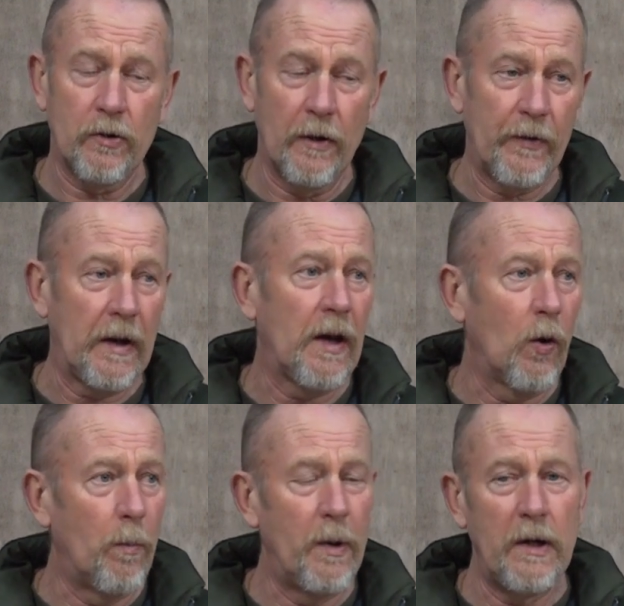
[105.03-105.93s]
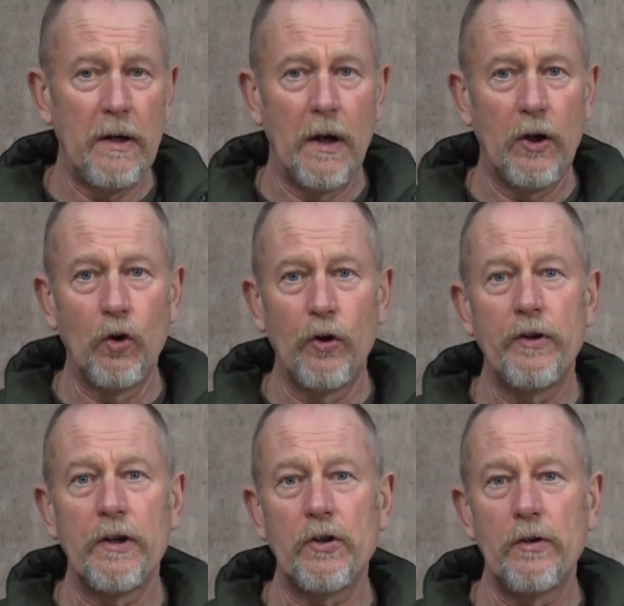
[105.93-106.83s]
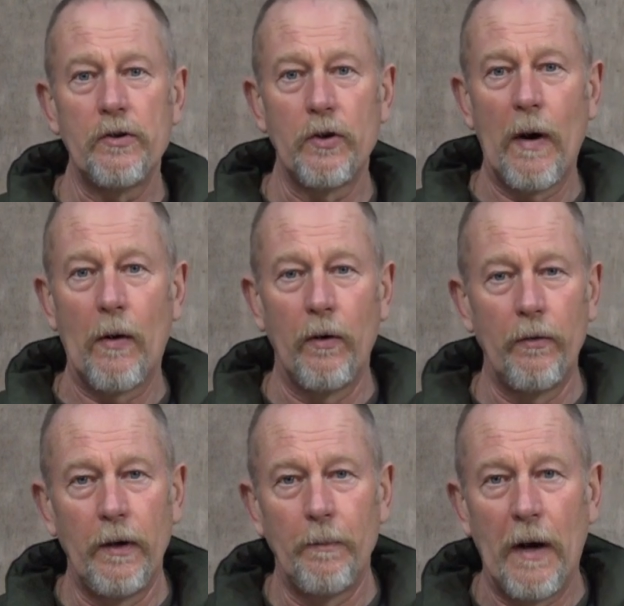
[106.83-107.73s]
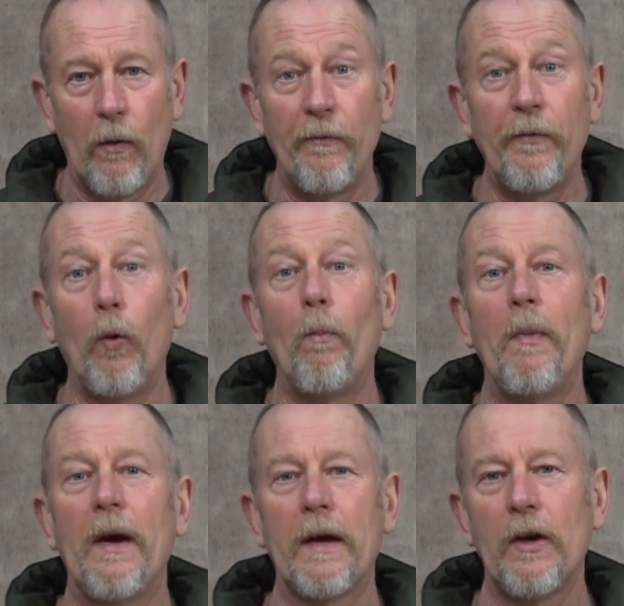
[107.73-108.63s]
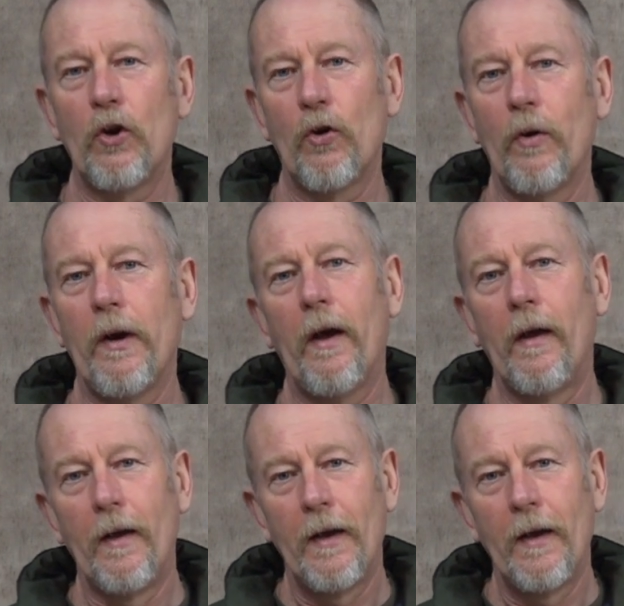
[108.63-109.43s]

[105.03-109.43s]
So I think it'll be a good addition to our um, our filmmaking career,